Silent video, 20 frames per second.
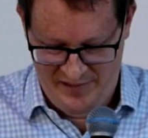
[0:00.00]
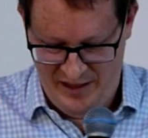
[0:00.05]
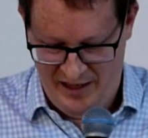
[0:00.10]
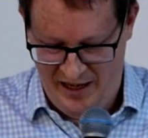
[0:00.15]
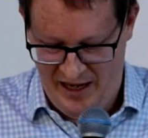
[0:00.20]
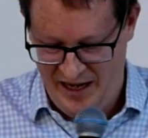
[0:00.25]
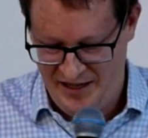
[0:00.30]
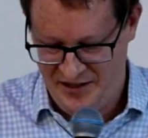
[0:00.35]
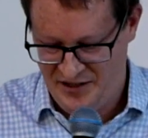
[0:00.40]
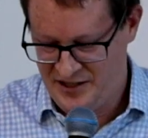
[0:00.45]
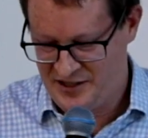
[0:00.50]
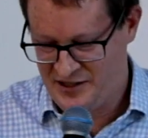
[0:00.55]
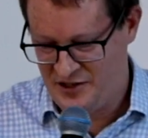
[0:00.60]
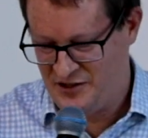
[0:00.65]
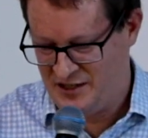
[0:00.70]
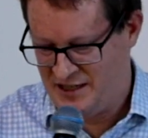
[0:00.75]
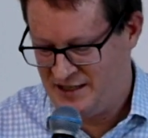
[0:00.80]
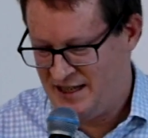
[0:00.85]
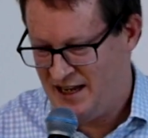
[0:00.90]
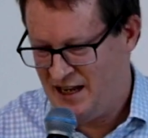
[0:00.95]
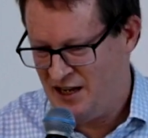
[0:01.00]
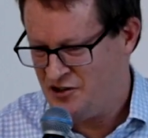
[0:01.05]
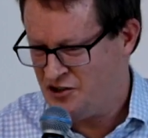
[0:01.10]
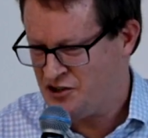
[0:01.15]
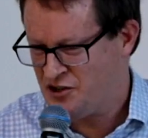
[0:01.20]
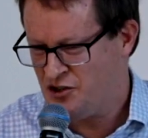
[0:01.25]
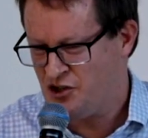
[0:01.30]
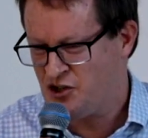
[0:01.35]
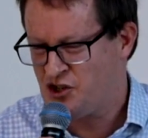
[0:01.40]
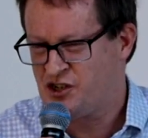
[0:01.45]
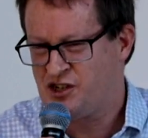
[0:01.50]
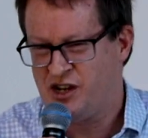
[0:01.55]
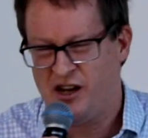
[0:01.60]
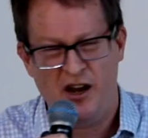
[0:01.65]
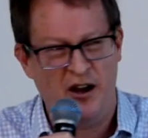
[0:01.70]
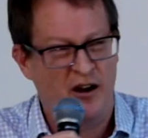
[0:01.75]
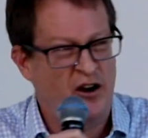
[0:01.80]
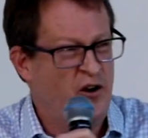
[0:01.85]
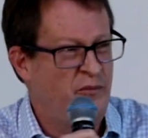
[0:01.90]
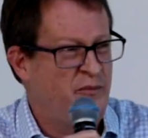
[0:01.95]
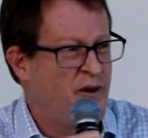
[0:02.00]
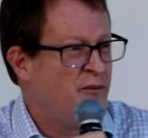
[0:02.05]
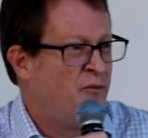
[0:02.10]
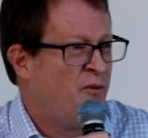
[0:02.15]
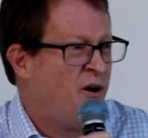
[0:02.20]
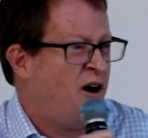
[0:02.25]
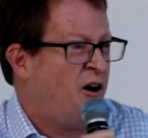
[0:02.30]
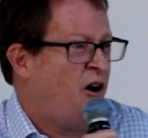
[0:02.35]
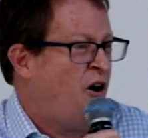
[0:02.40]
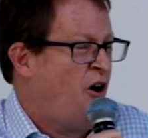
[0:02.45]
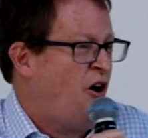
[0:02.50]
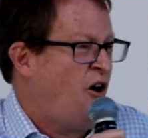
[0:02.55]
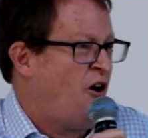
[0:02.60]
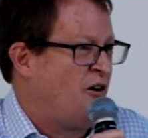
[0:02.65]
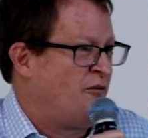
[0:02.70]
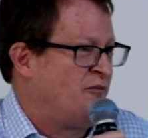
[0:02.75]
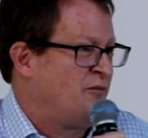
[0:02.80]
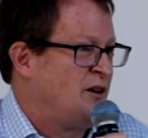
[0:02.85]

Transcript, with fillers: And so today, I'm just going to share a little bit of my heart.